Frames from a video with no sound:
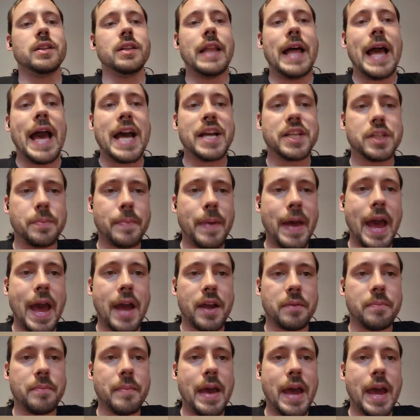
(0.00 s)
last
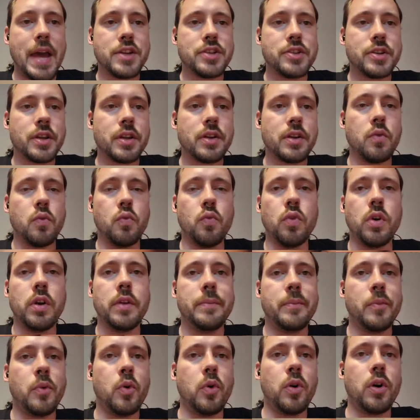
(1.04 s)
pack magic? 1
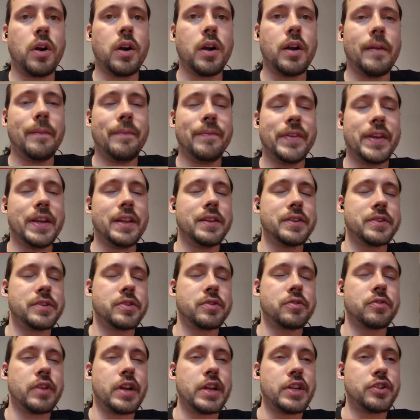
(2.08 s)
more
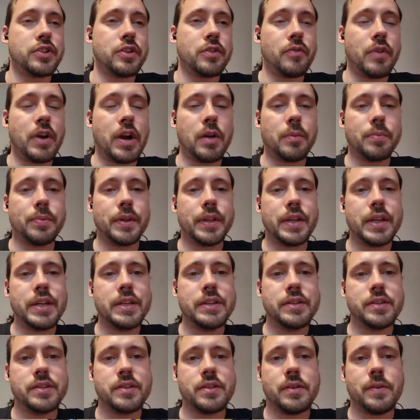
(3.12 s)
illustration rare,
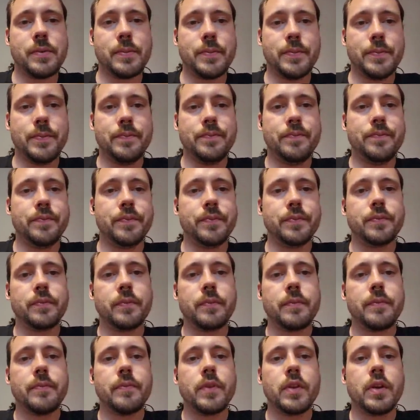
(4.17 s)
please.
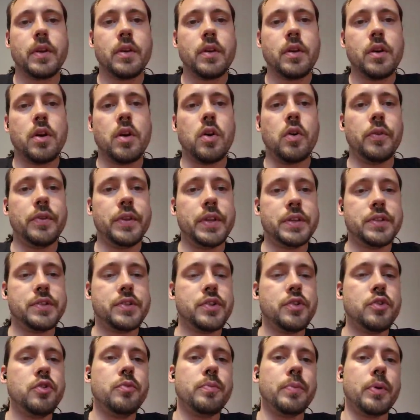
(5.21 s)
Only
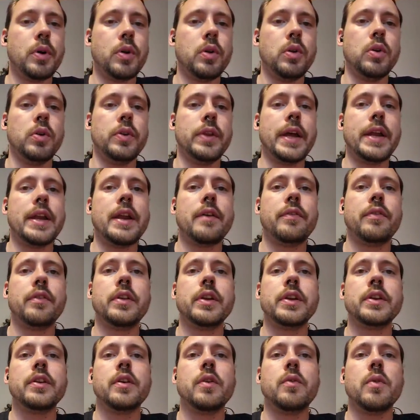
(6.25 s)
2 pulled. I
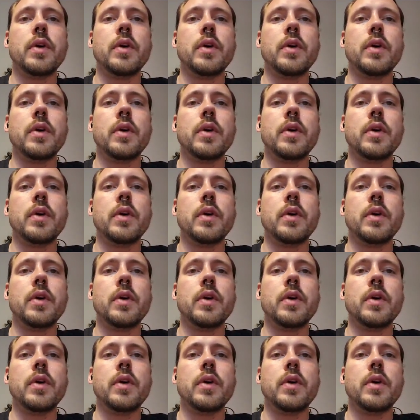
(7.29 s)
definitely don't